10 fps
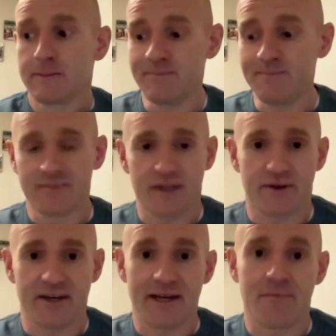If
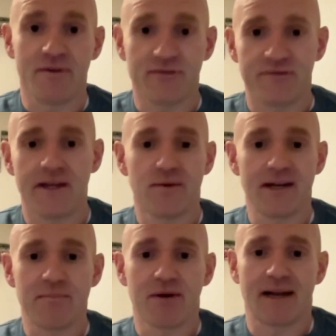I didn't get my feet
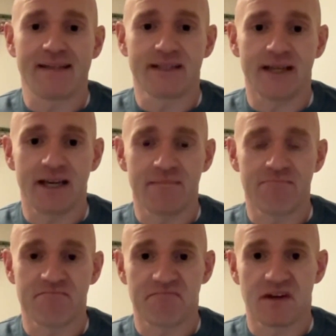really planted
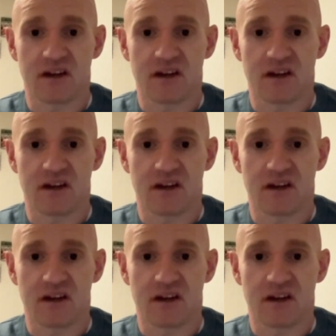in,